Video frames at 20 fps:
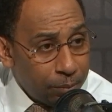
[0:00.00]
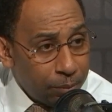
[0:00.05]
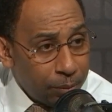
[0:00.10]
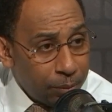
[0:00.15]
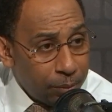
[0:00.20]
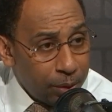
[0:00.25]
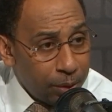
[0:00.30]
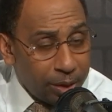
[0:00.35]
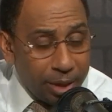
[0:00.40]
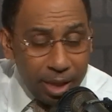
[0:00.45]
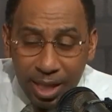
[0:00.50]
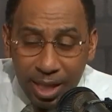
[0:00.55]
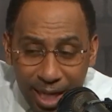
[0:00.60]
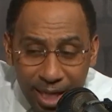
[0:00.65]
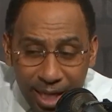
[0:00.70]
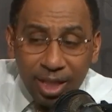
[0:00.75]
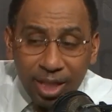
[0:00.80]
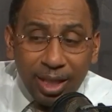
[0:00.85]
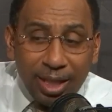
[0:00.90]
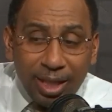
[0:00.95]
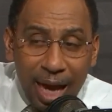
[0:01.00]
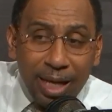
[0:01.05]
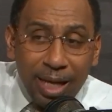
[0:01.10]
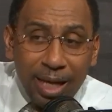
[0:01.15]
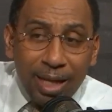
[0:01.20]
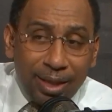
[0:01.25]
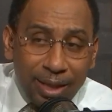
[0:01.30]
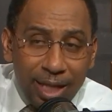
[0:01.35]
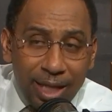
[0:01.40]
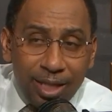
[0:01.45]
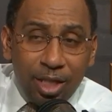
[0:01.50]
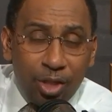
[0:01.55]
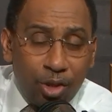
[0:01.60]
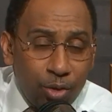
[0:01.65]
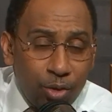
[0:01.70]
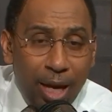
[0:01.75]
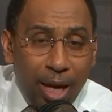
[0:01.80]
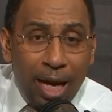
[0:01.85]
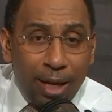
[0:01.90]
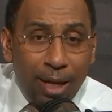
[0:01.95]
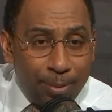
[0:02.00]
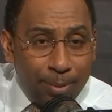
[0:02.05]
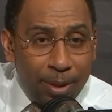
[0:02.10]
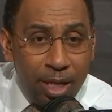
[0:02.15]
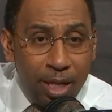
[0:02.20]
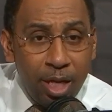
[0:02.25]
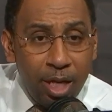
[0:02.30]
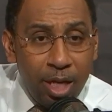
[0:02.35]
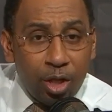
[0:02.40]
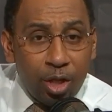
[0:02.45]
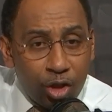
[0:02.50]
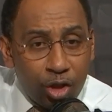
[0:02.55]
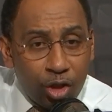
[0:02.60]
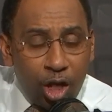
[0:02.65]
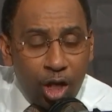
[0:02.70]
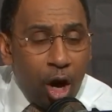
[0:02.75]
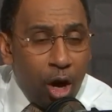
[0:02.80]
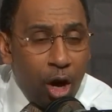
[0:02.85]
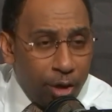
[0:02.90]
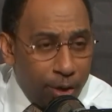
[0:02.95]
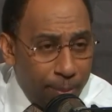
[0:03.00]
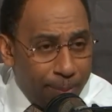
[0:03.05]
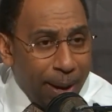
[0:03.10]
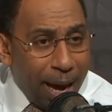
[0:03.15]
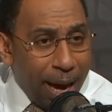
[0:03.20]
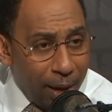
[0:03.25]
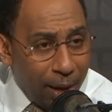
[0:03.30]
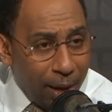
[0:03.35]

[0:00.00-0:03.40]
See, these are the kind of things that you got to be concerned about.